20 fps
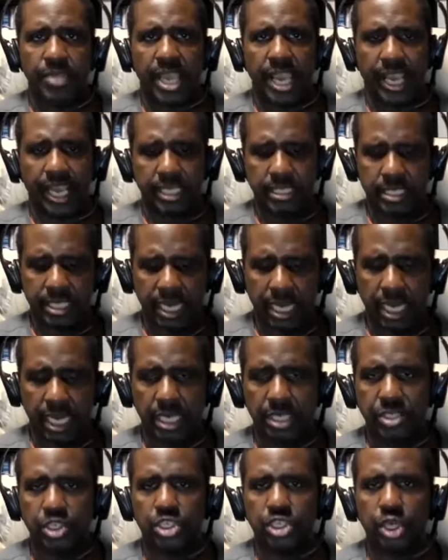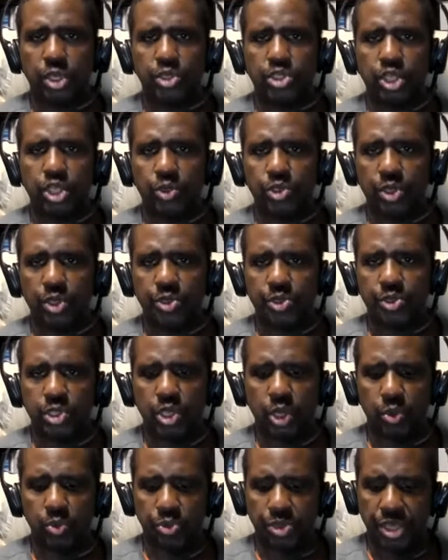And so
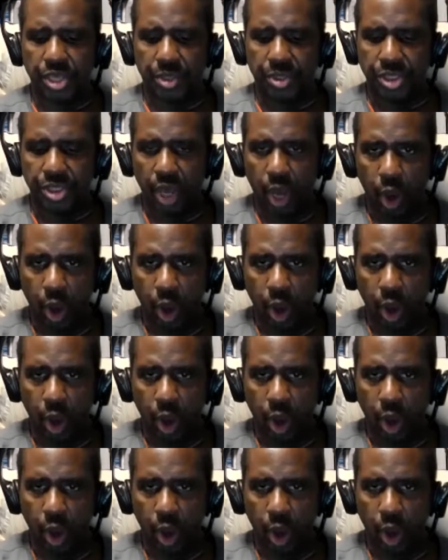the